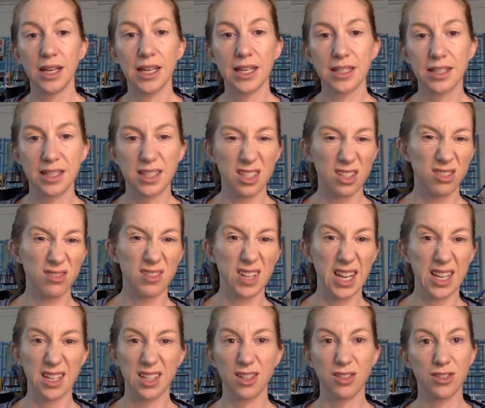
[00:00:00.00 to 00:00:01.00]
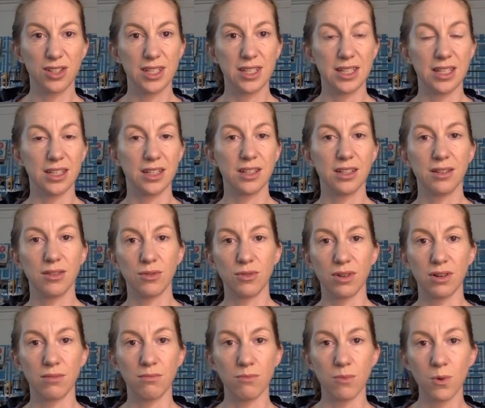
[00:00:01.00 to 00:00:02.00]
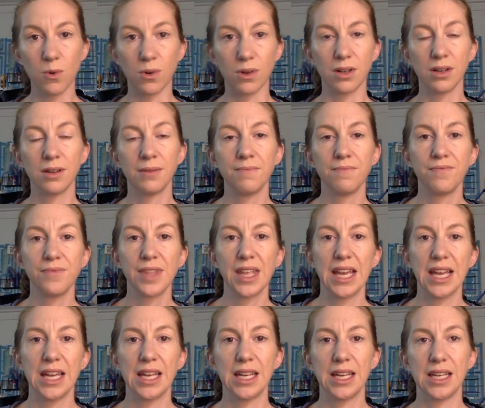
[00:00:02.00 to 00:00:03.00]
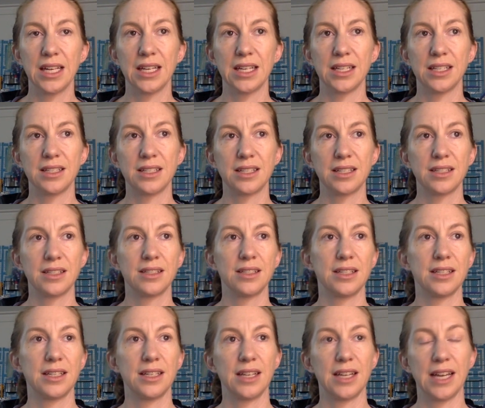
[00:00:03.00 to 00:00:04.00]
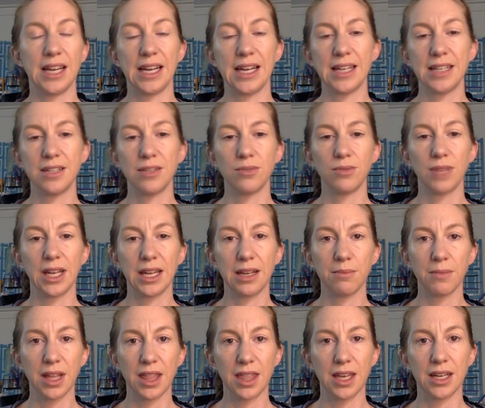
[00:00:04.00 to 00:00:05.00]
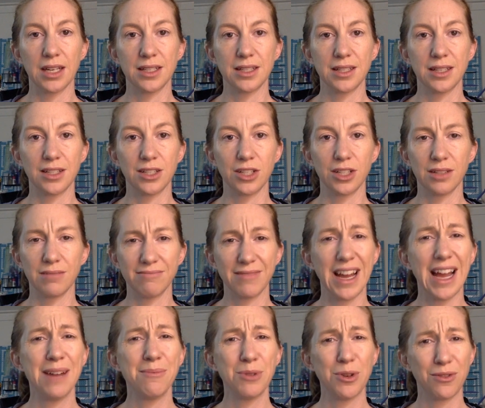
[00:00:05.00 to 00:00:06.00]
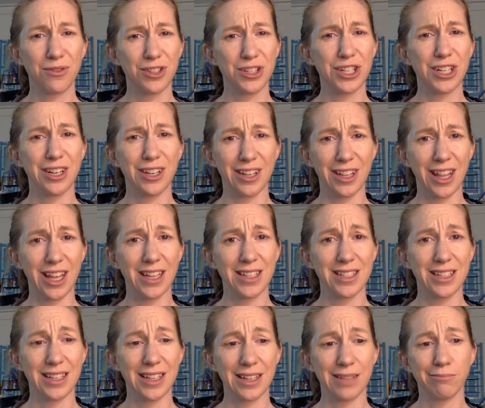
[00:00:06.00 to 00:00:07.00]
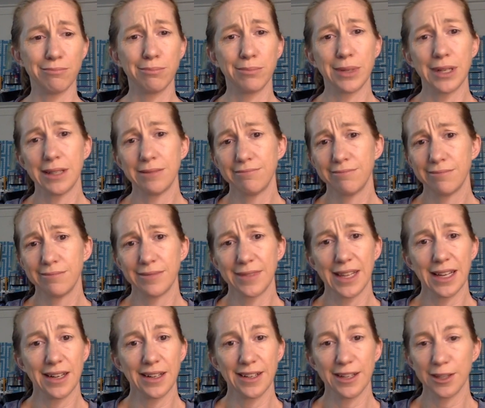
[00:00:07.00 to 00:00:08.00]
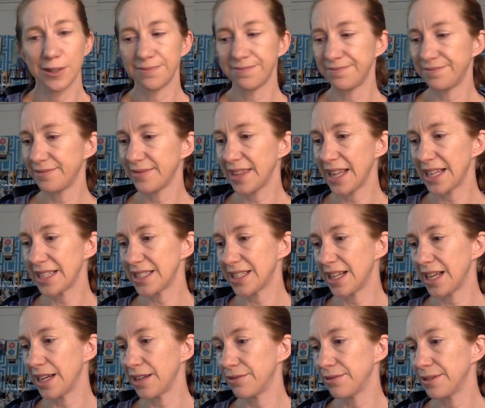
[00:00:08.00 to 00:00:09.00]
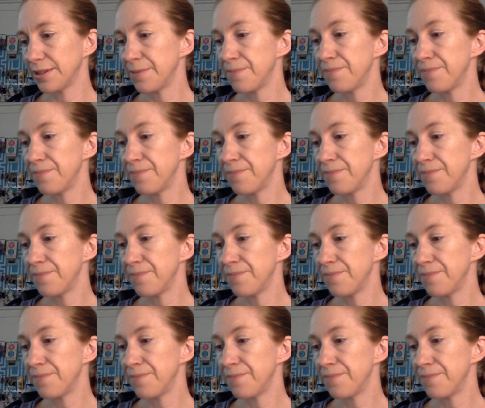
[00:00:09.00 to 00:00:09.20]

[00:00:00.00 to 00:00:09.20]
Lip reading: it's still 90 degrees here or more, and I don't like my thighs touching. I'm oversharing a lot today, but there you go. That's life.